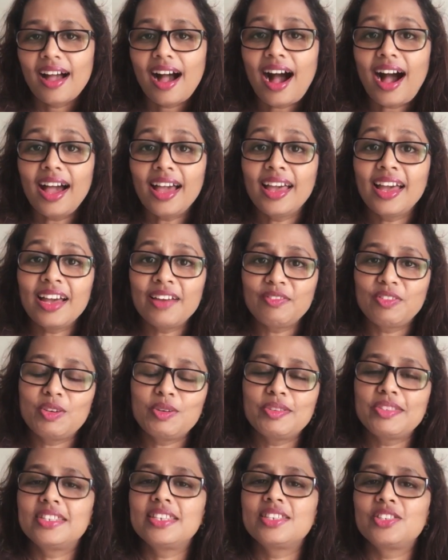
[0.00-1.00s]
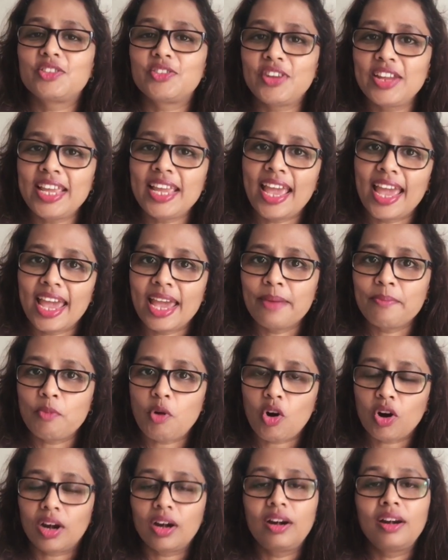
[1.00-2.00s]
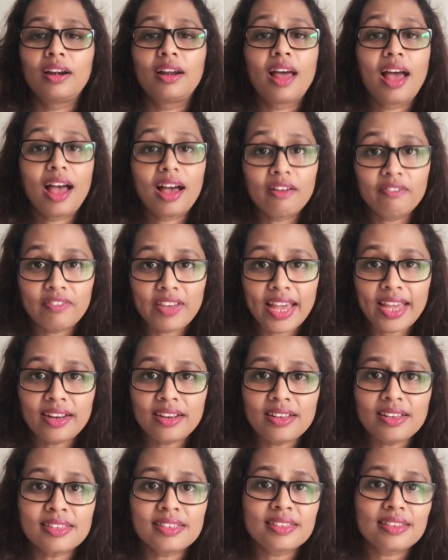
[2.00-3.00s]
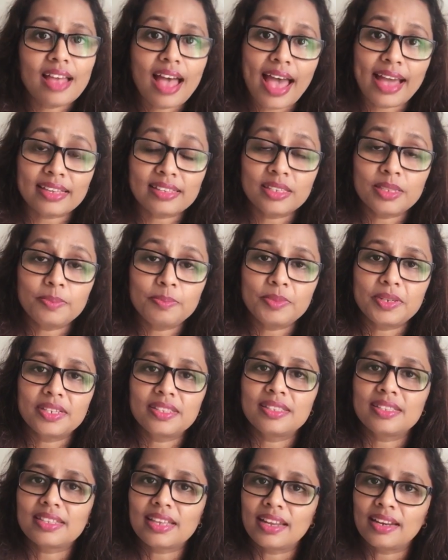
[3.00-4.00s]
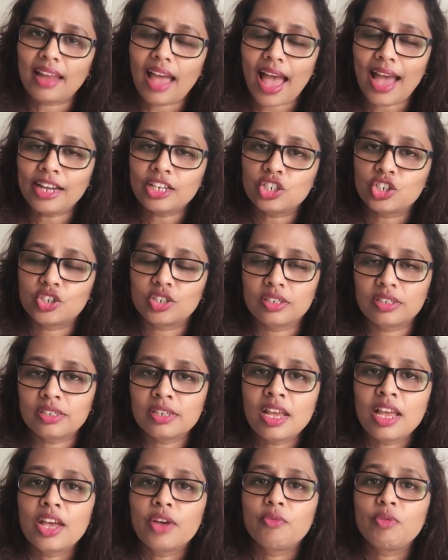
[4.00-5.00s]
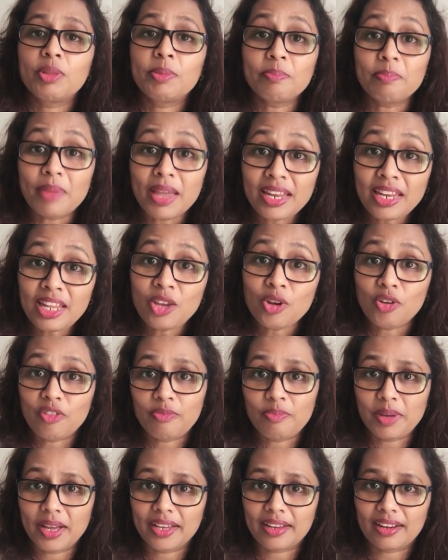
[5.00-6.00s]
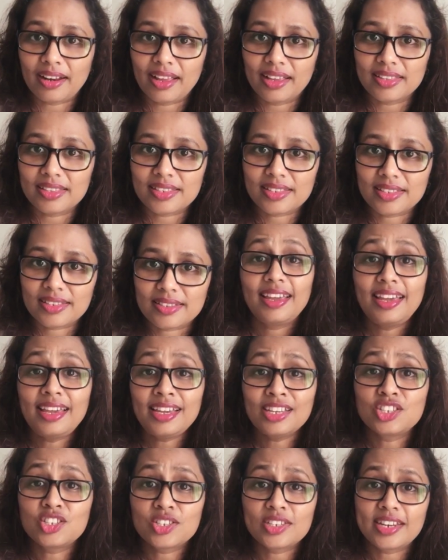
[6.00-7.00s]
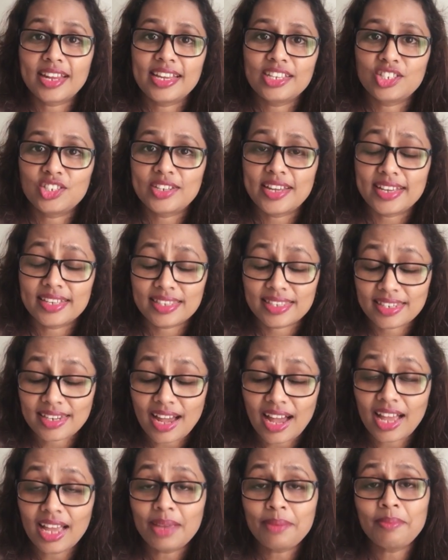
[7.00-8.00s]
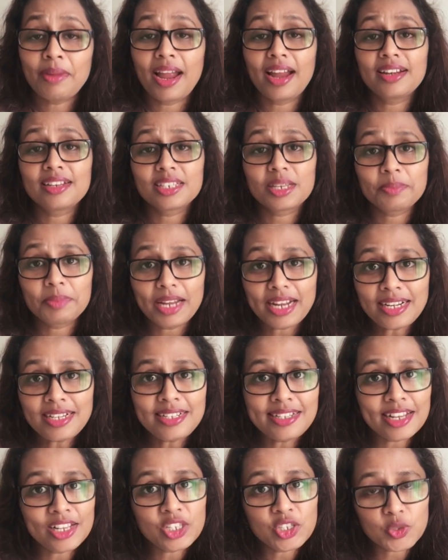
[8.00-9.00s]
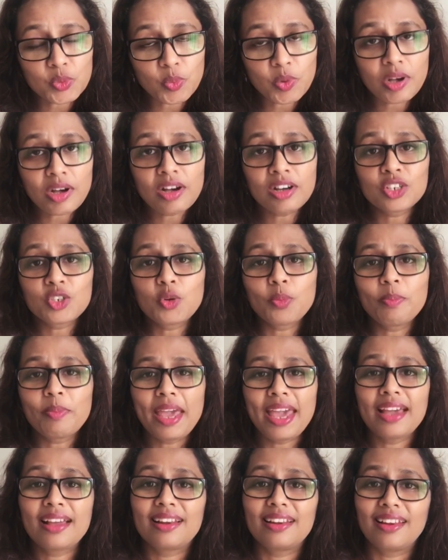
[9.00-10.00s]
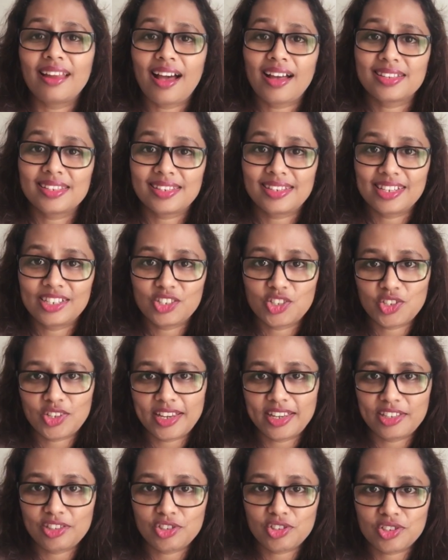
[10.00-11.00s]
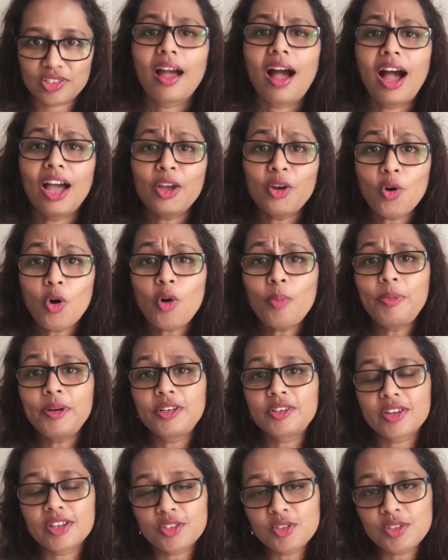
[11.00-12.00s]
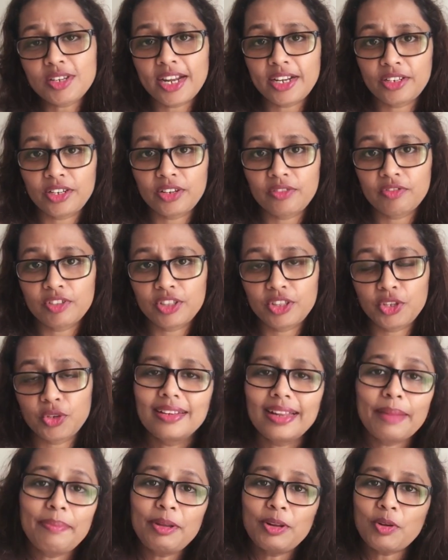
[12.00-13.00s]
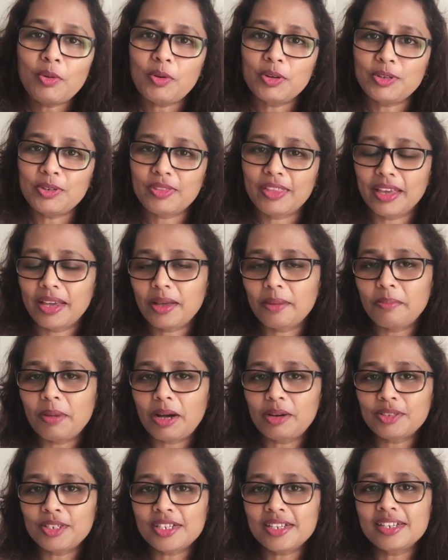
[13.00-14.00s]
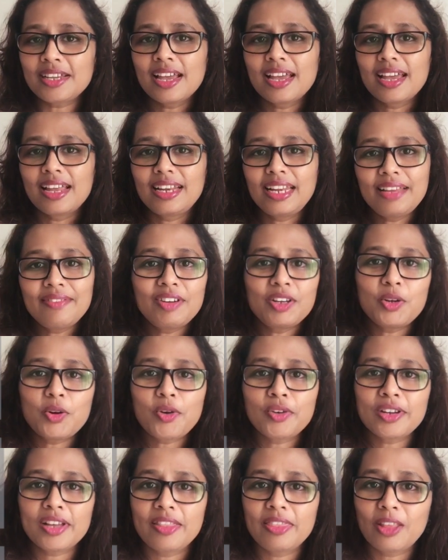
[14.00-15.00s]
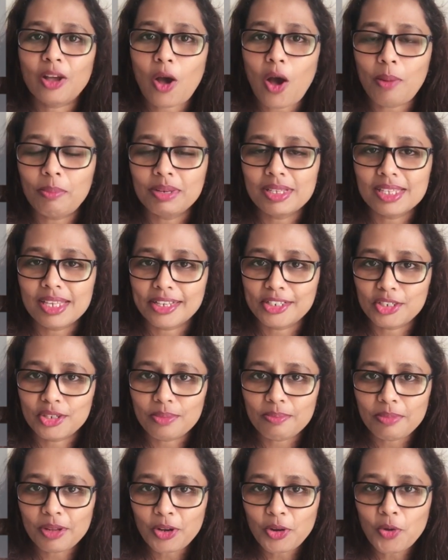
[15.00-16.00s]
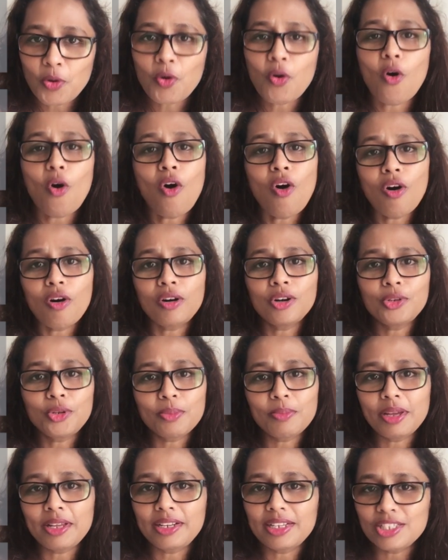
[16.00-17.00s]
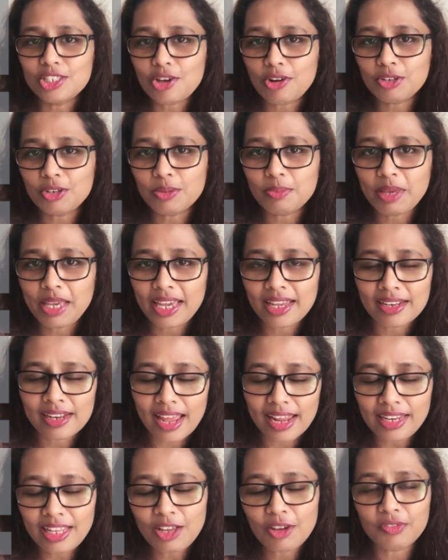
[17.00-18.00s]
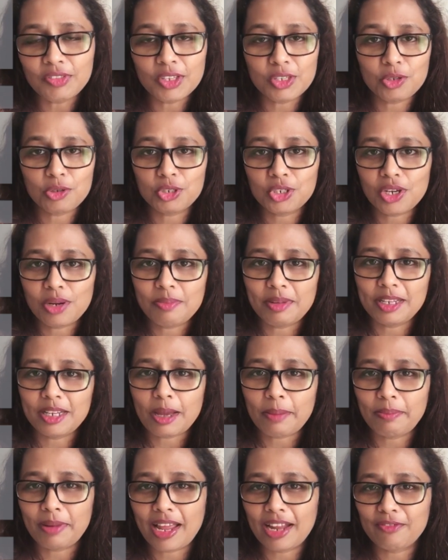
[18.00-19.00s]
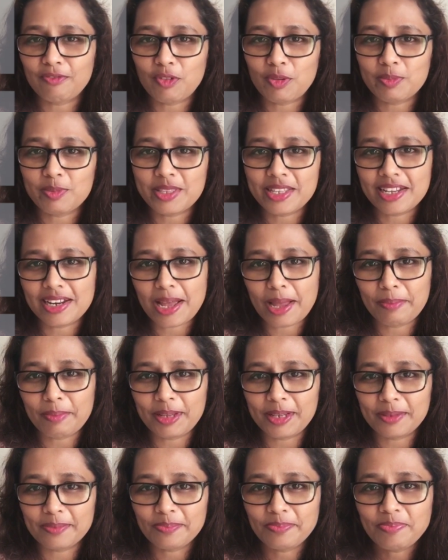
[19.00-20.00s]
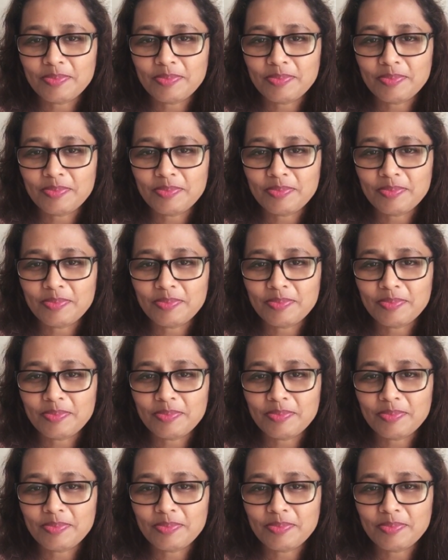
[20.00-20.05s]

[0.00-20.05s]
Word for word: I have used the 3A model awareness, acceptance, and action with many of my clients. Each stage takes time and some intense work to make lasting change. I hope it resonated with you. Let me know what you think about it. Leave a note in the comment section below, or you may reach out to me in any of the social media platforms that I'm in.